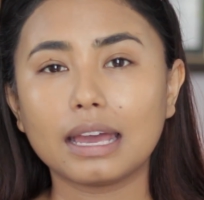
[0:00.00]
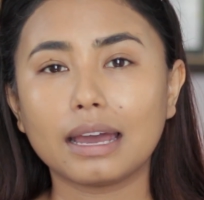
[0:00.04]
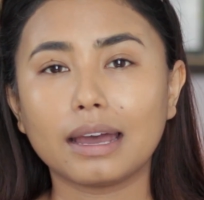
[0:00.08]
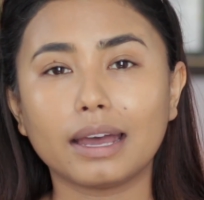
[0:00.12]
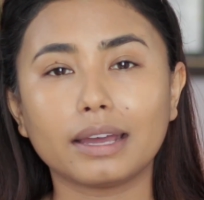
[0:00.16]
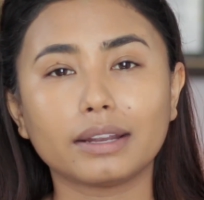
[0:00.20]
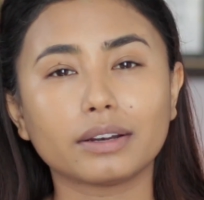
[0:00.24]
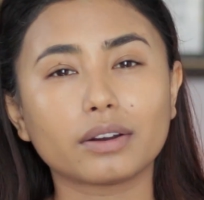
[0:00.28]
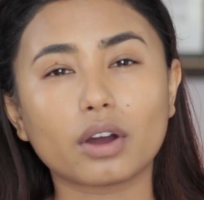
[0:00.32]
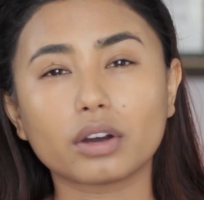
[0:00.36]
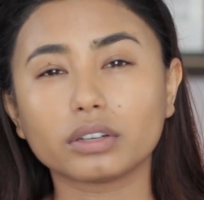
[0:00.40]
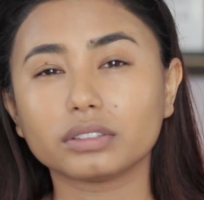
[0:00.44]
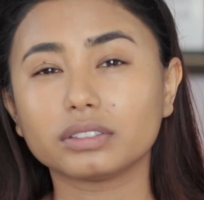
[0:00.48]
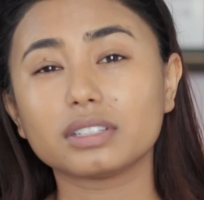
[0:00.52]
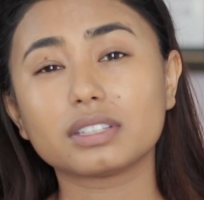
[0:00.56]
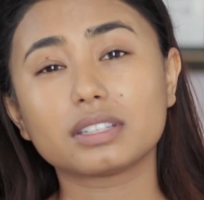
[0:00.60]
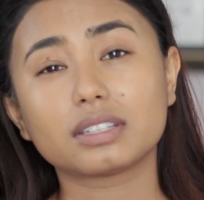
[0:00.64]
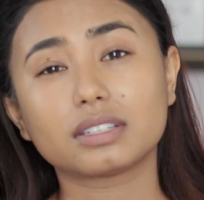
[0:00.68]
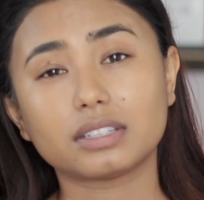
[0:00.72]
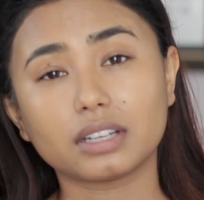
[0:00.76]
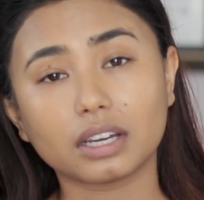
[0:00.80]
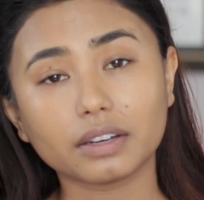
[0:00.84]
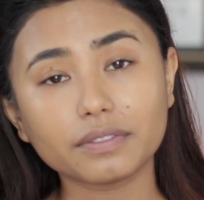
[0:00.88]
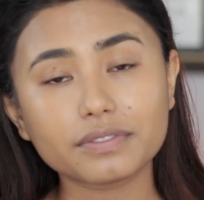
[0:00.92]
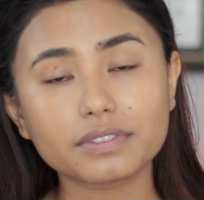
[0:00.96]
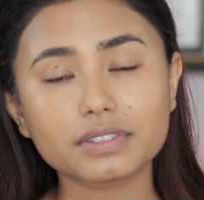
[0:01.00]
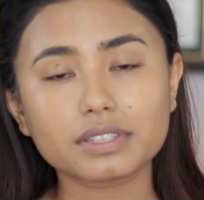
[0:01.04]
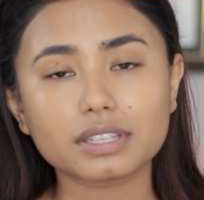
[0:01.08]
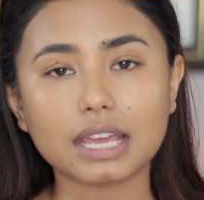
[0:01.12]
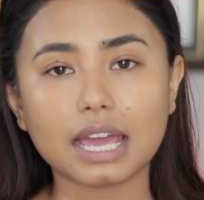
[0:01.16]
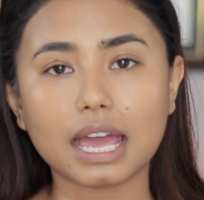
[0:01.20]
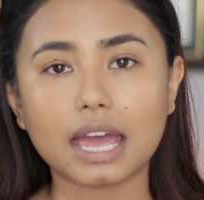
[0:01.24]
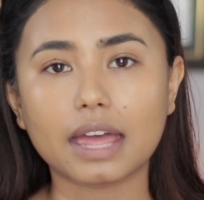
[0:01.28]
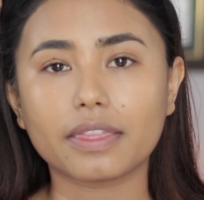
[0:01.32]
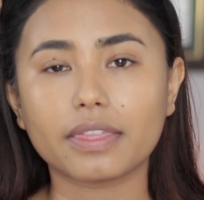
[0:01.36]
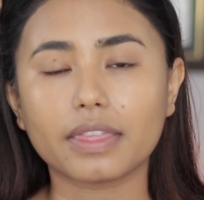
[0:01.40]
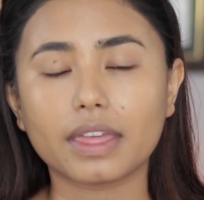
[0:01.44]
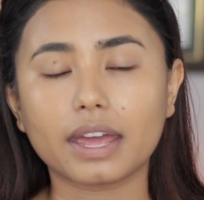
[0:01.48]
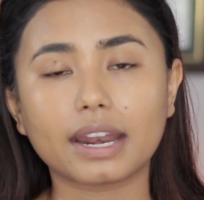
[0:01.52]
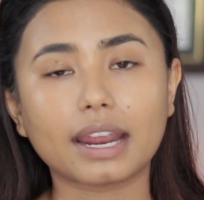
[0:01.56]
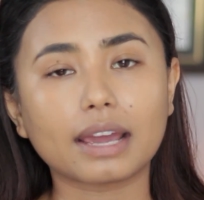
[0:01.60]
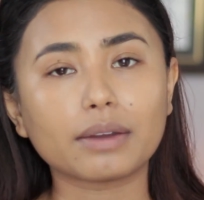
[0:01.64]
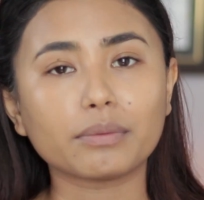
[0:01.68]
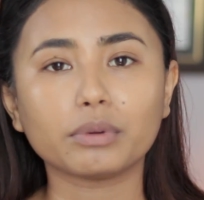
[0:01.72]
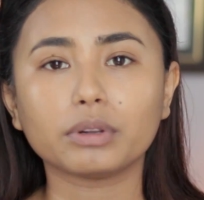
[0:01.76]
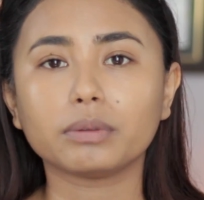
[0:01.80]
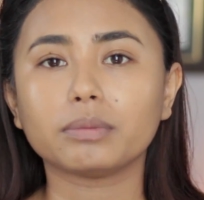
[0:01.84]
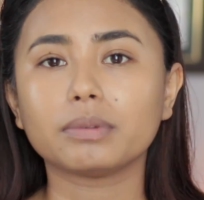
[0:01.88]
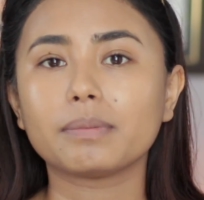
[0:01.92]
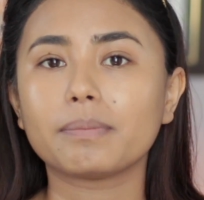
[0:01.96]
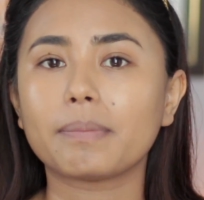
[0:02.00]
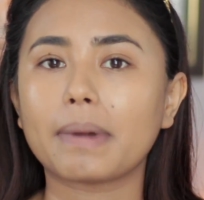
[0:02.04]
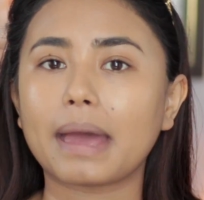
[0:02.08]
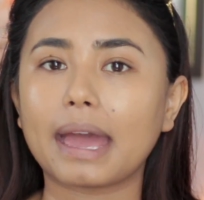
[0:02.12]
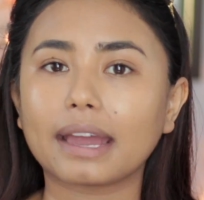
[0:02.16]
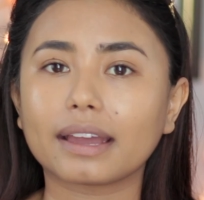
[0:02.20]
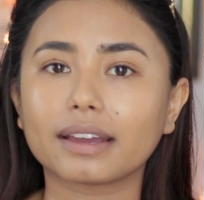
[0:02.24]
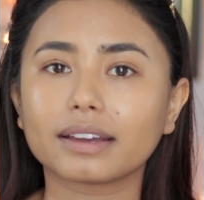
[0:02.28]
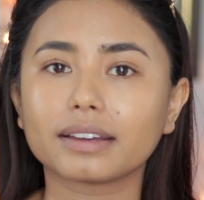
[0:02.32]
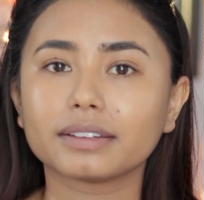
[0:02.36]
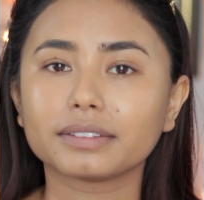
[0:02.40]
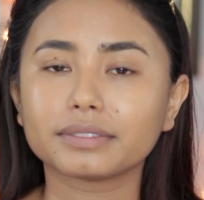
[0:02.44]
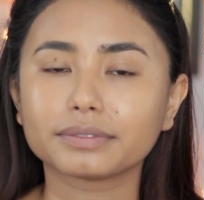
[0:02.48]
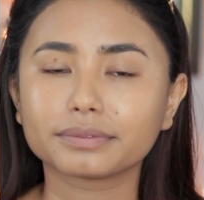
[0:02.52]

and all the stuffs, and then I will be back.